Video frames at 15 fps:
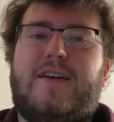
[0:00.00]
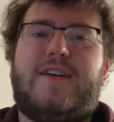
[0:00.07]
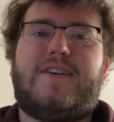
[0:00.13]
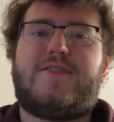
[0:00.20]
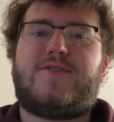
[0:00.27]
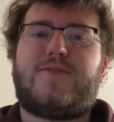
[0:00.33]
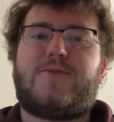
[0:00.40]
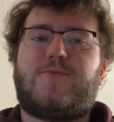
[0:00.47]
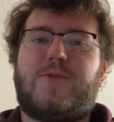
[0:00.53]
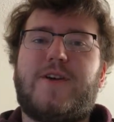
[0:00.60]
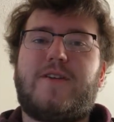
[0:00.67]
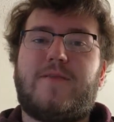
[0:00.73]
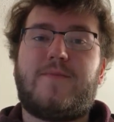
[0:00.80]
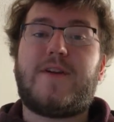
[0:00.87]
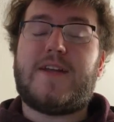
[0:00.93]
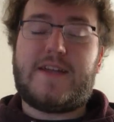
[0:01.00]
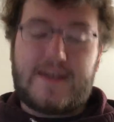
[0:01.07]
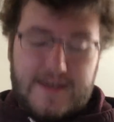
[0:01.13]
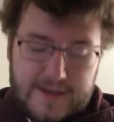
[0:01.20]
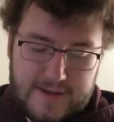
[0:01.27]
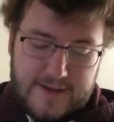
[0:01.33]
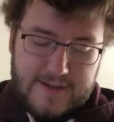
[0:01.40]
it's just weird. But
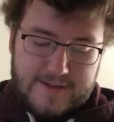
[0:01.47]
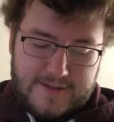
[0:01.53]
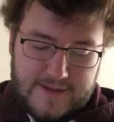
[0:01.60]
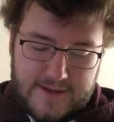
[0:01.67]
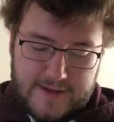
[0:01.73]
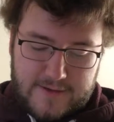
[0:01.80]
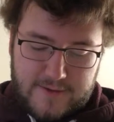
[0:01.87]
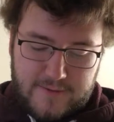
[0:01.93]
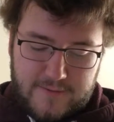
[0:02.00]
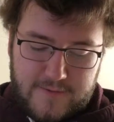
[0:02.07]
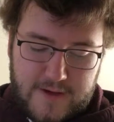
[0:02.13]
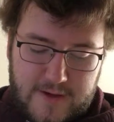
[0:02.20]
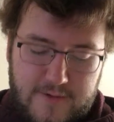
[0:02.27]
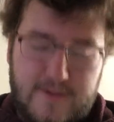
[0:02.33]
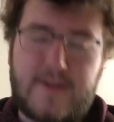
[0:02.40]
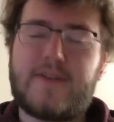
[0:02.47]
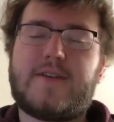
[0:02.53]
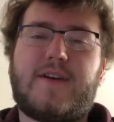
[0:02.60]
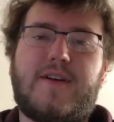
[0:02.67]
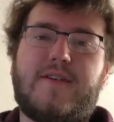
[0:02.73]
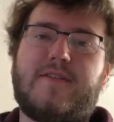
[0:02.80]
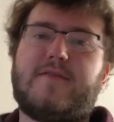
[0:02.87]
he gets a newfound
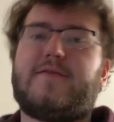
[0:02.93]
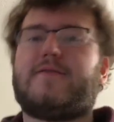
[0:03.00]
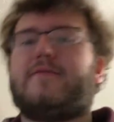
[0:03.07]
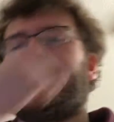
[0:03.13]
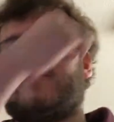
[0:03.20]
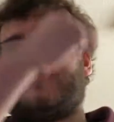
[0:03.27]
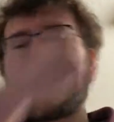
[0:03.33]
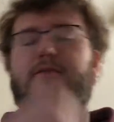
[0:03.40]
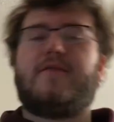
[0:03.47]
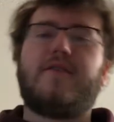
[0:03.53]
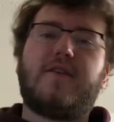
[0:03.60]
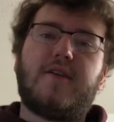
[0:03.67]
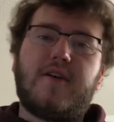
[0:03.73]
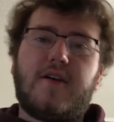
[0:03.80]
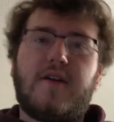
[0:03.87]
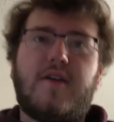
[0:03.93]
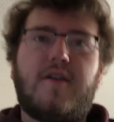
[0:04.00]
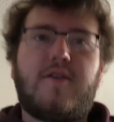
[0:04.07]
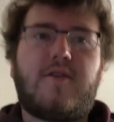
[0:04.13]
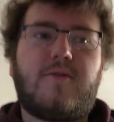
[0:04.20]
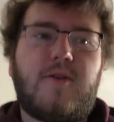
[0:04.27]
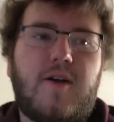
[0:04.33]
kind of
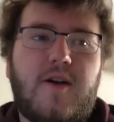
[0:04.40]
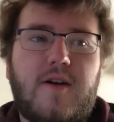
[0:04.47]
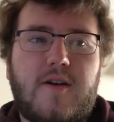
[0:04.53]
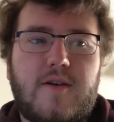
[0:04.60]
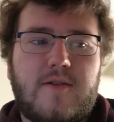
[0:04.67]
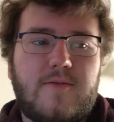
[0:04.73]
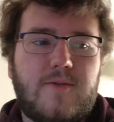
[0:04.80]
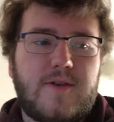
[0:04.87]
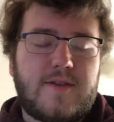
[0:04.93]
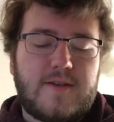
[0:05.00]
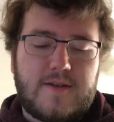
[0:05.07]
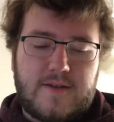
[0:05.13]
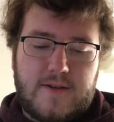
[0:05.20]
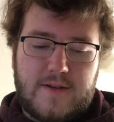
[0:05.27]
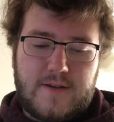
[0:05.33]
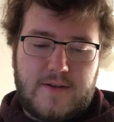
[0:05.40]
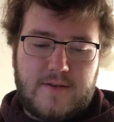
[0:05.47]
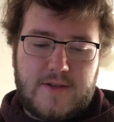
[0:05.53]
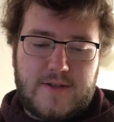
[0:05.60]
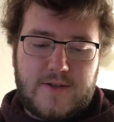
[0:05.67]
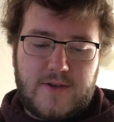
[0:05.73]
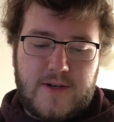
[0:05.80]
hurrah with it, you know.
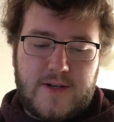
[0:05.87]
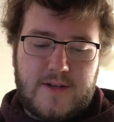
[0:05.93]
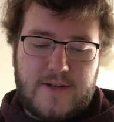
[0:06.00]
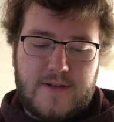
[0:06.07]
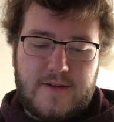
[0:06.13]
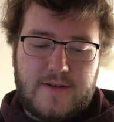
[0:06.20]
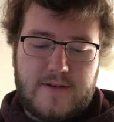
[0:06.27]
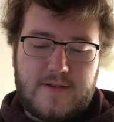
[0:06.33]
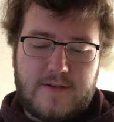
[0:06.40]
He's trying to